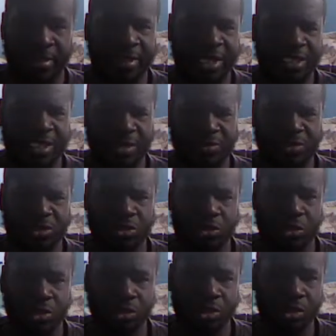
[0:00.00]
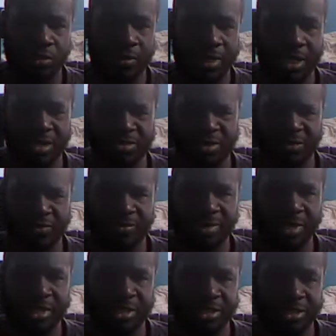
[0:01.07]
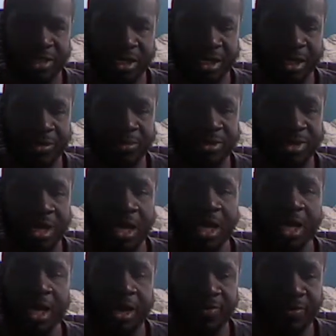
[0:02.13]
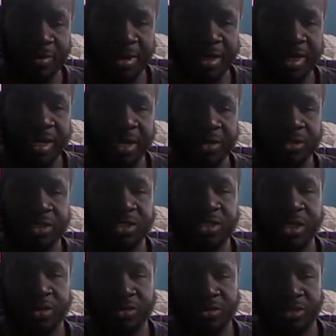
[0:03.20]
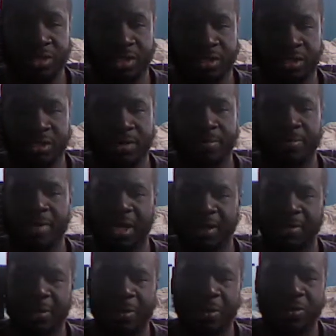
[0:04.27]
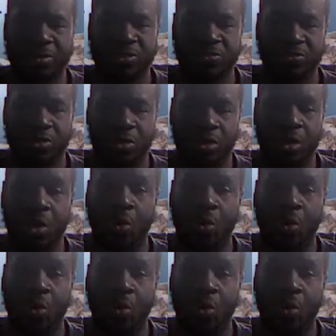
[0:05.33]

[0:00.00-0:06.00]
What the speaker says: That's how we should all do. It helps everybody. It helps everybody out in a general sense. Black people, what's wrong?